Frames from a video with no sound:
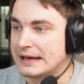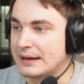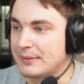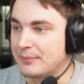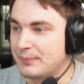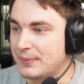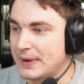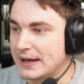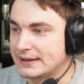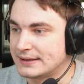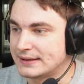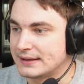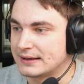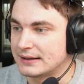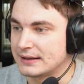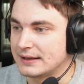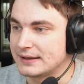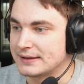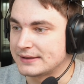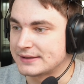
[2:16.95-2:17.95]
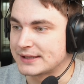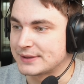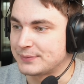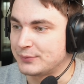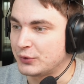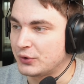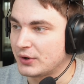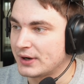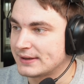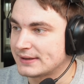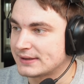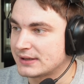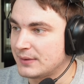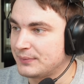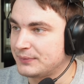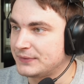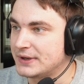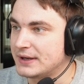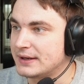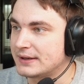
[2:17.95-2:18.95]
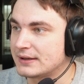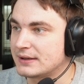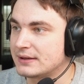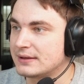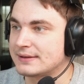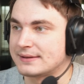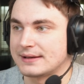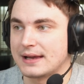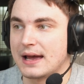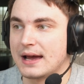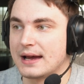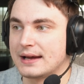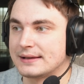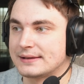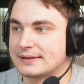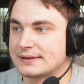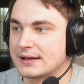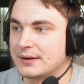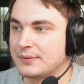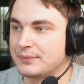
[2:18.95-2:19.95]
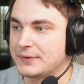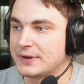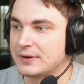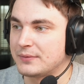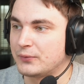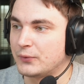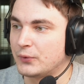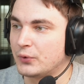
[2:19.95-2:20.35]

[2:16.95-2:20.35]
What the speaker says: and basically smoothen some details, add something